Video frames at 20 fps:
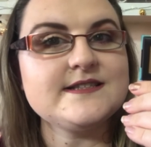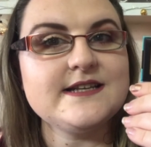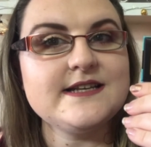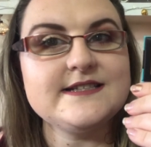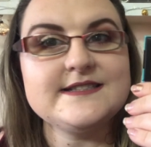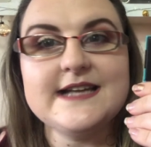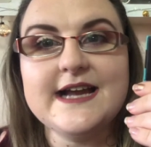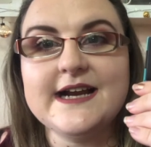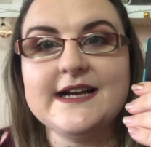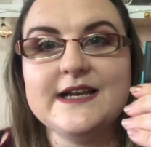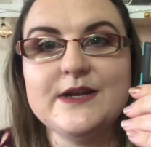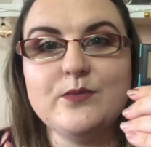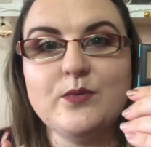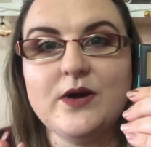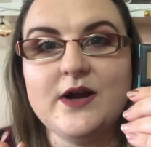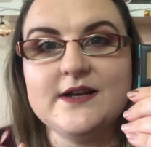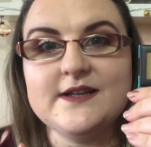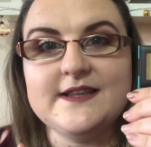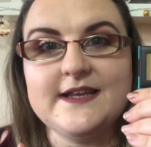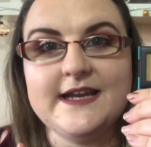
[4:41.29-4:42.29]
exactly
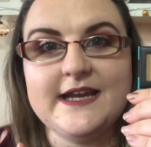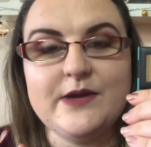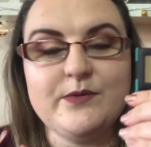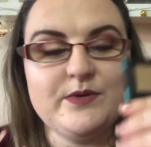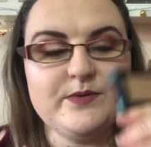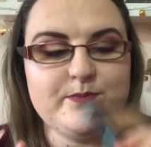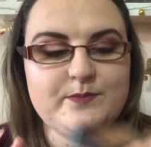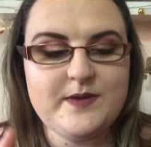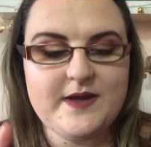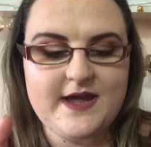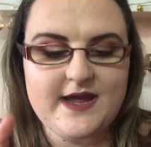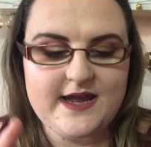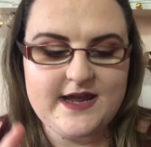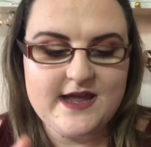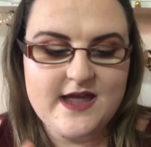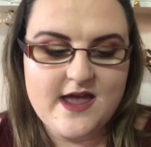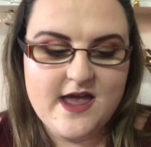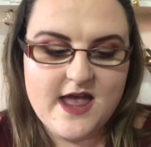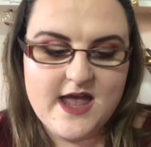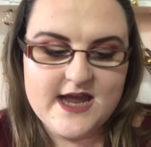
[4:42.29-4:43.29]
what I'd think it would be.
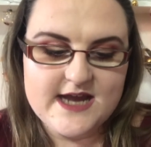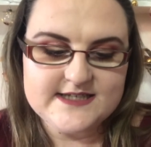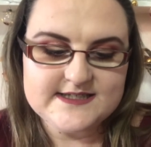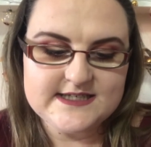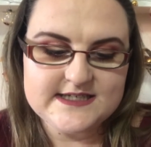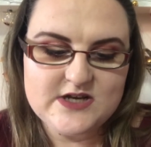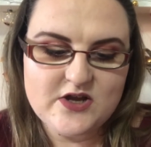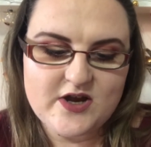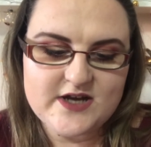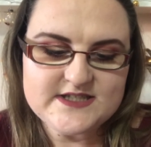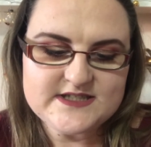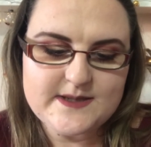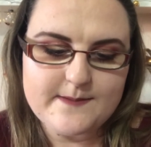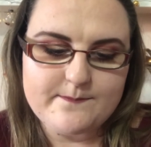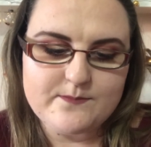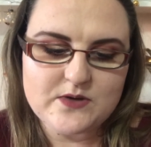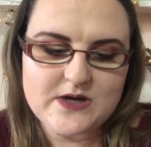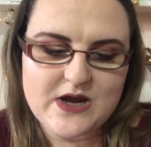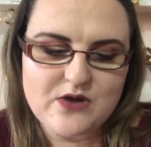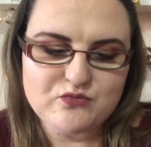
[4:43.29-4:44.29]
It's a nice
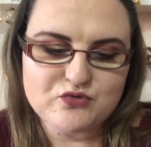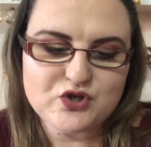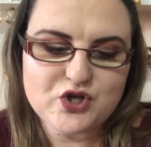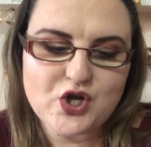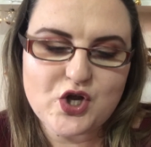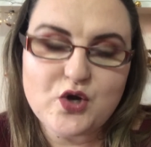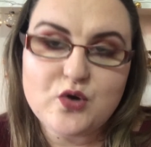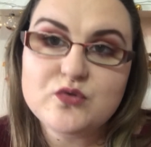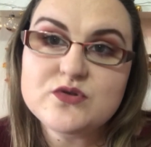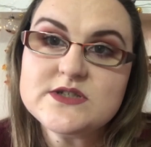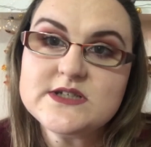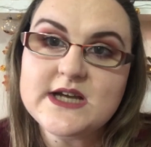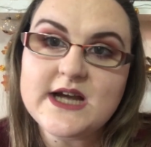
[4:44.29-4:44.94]
brown gold